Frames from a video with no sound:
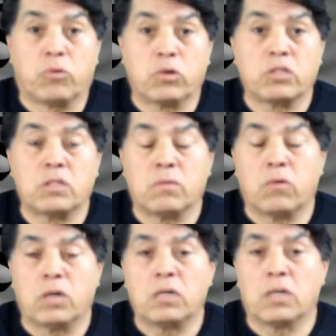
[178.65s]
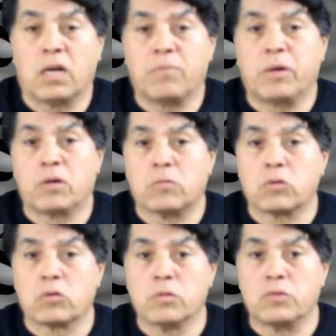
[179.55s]
portion of what a lot of
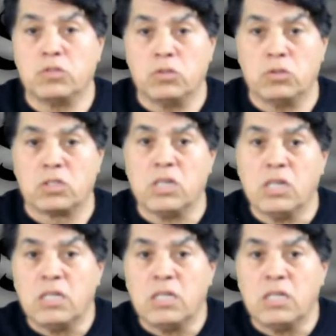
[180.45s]
paranormal groups use